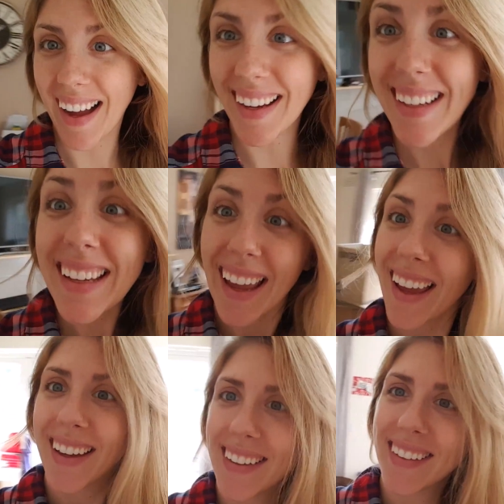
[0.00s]
Hi
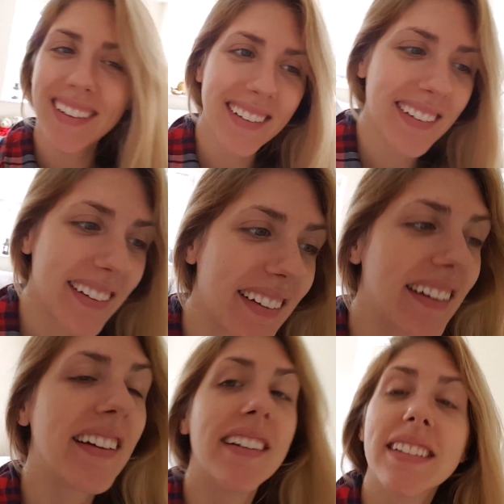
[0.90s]
again.
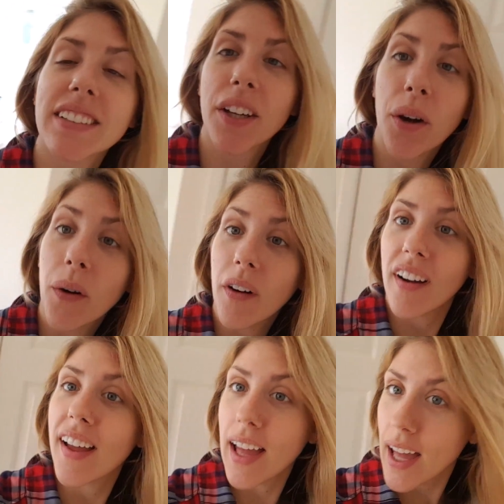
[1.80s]
So
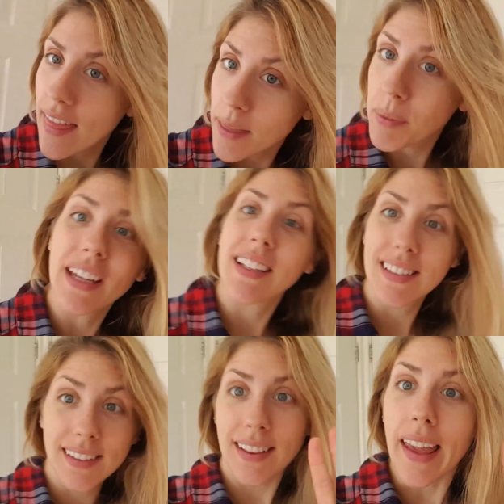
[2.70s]
the bean
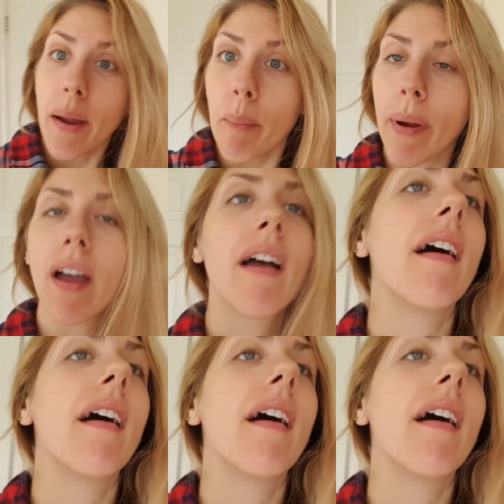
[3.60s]
is asleep.